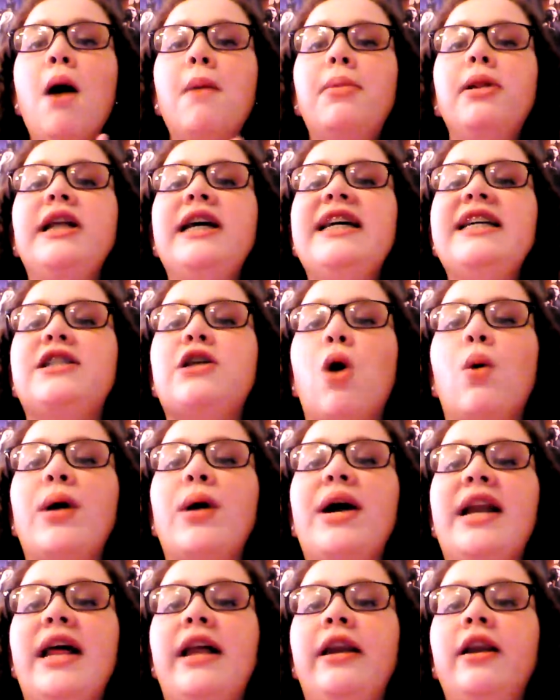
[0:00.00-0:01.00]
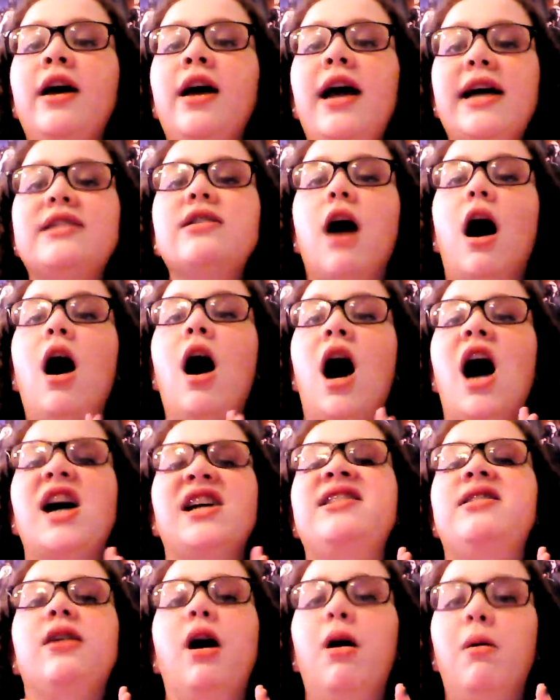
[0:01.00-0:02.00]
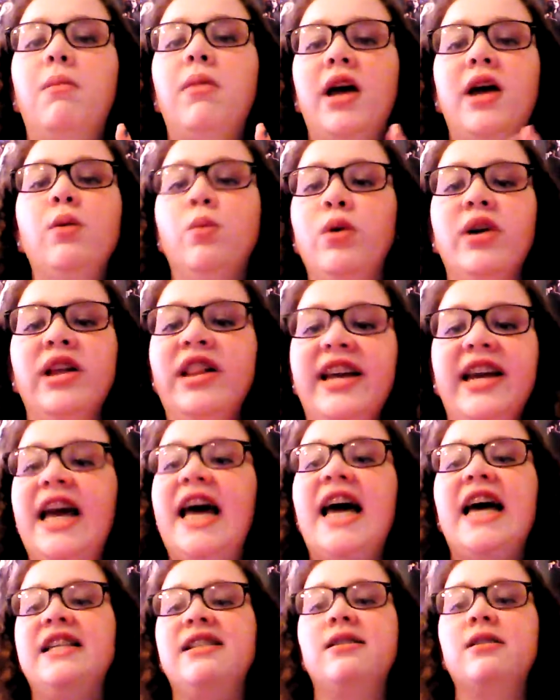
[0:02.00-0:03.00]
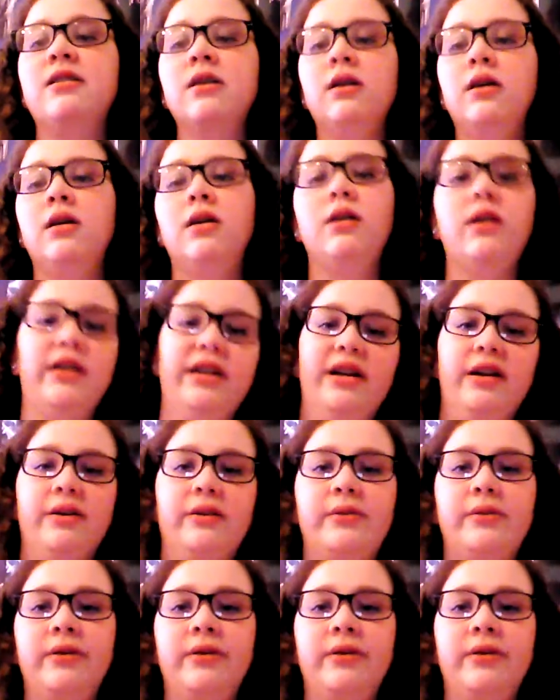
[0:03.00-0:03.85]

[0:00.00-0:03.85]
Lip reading: Please go read it. It's awesome. It really is. You know.